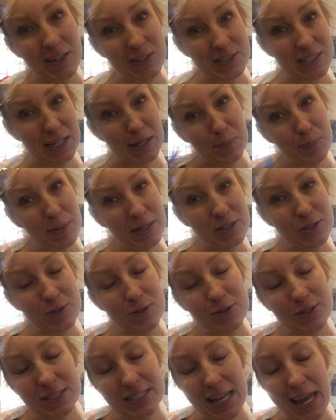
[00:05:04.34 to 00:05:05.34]
I'll take
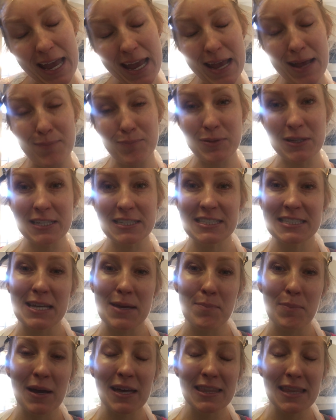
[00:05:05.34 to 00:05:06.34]
pictures and place it
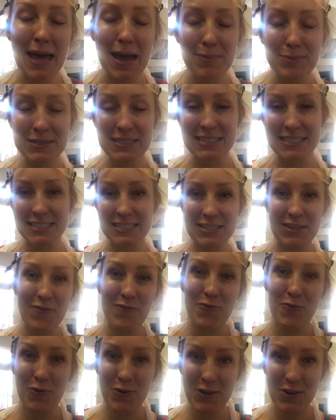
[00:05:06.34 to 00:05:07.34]
in my lab
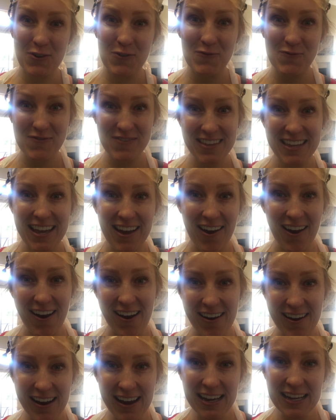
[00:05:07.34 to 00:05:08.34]
assistant for you.
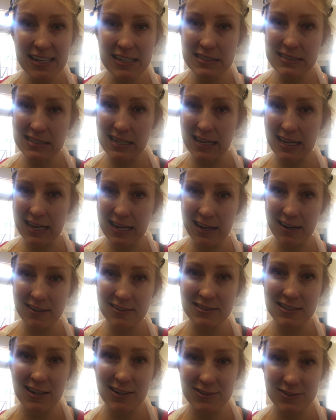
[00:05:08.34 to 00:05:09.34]
All right, take
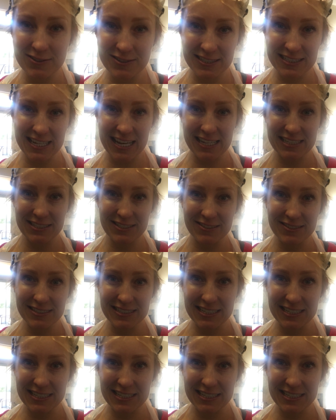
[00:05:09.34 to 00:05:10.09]
care, Dr. Stansel.